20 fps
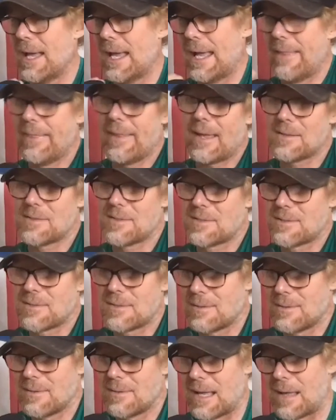And
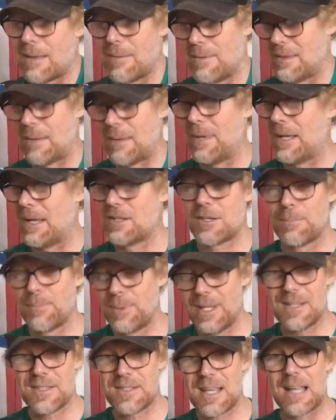that makes
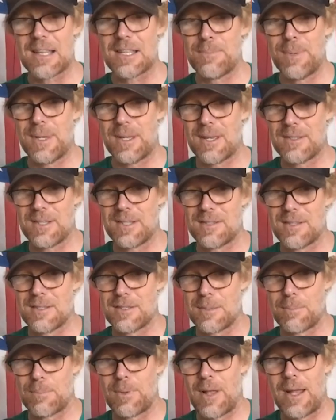complete sense because this is
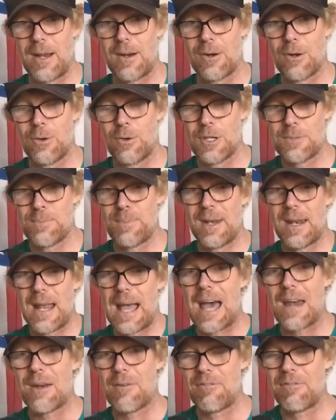a player who has been
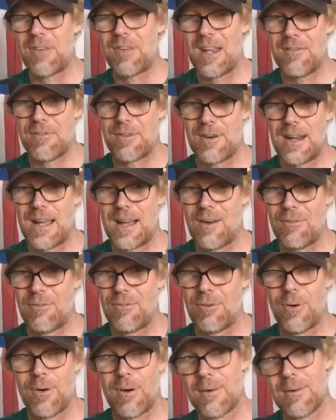out of favor now
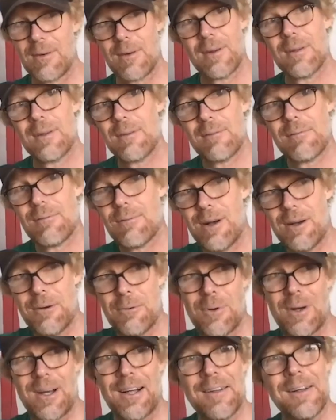for,
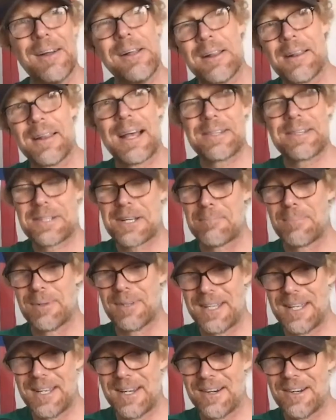the last couple
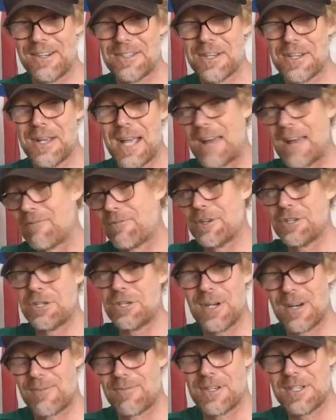of years, and for
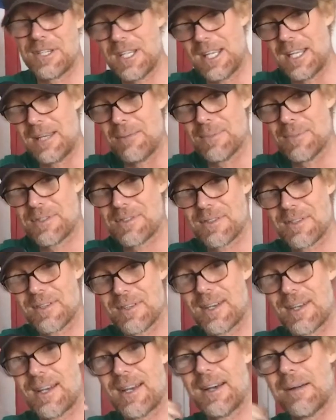two different teams,
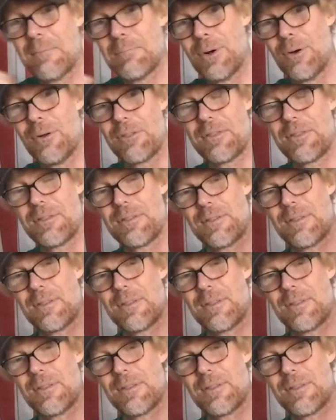both